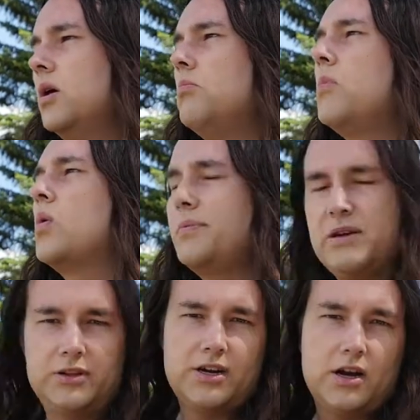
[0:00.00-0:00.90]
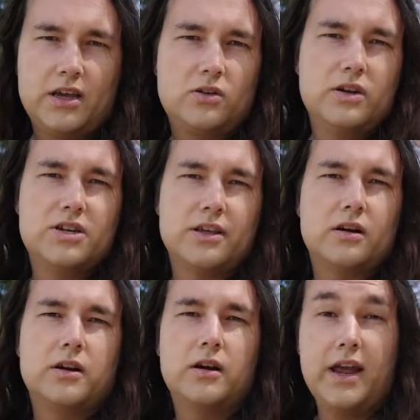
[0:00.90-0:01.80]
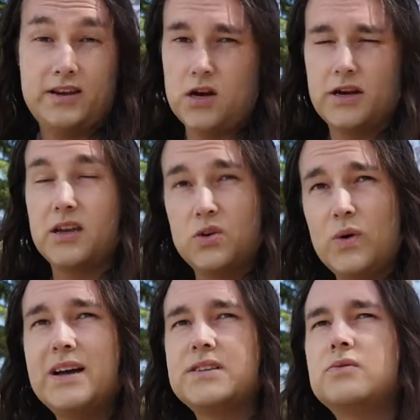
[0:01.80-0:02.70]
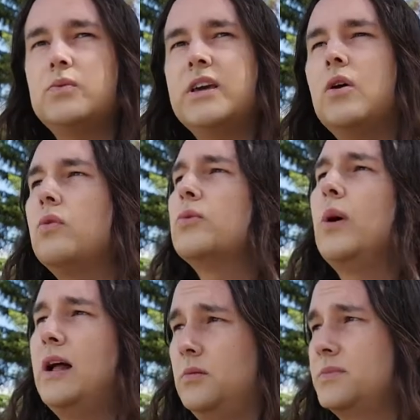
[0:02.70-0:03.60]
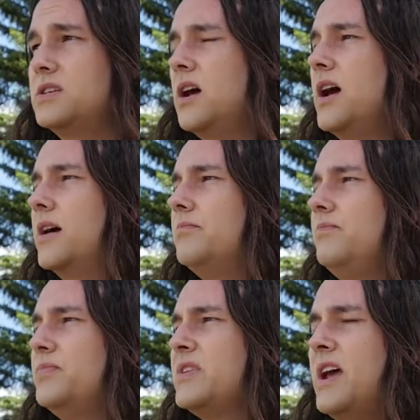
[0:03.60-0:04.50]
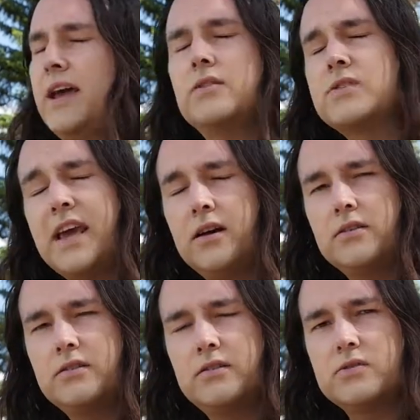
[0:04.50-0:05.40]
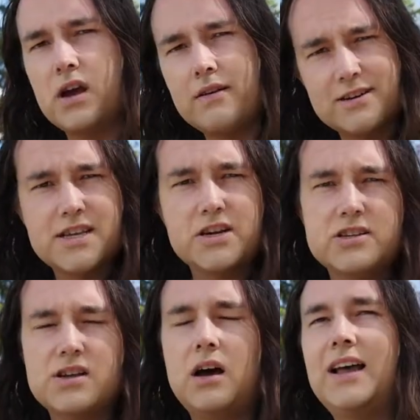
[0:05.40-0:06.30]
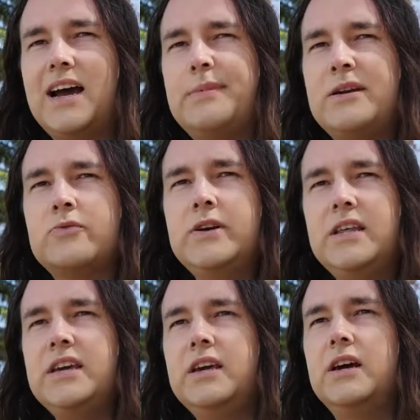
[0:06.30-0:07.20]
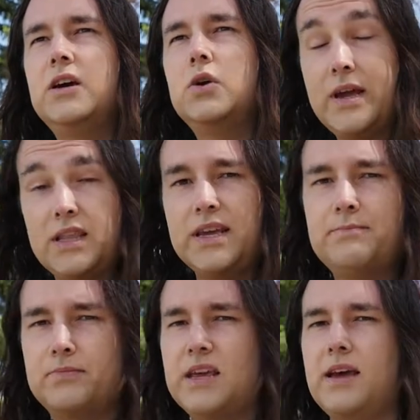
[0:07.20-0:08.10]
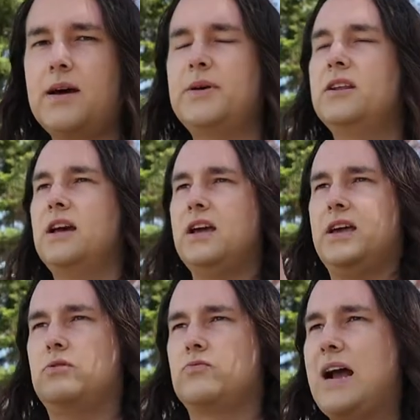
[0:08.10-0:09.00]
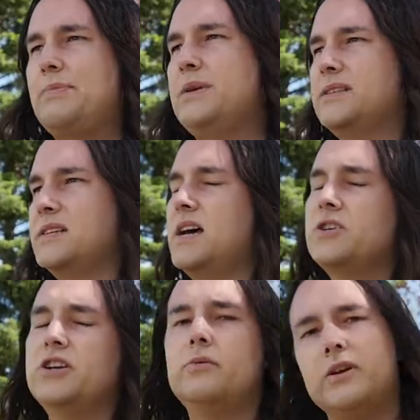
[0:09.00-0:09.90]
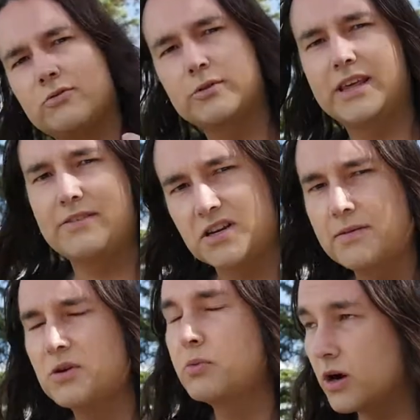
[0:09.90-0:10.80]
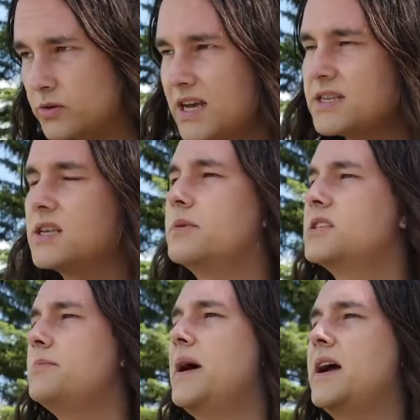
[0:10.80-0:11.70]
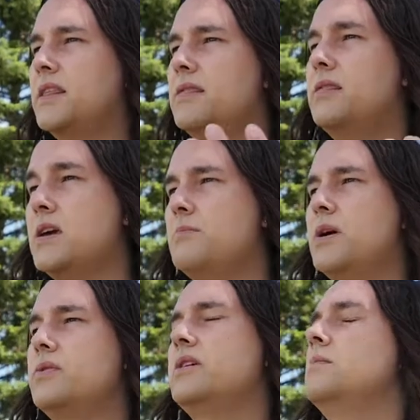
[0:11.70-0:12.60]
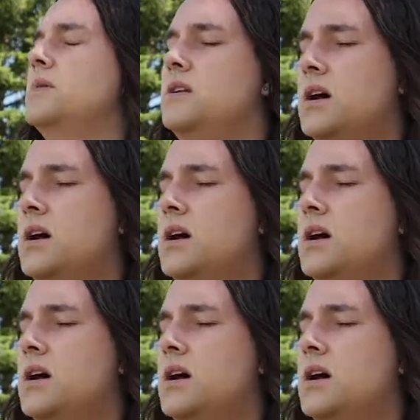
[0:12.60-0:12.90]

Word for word: more people talking to each other and talking to us, we get overwhelmed. Um, and those those conversations all happen really quickly. They happen in rapid succession, and we never really have time to process them and sit back and think about them. And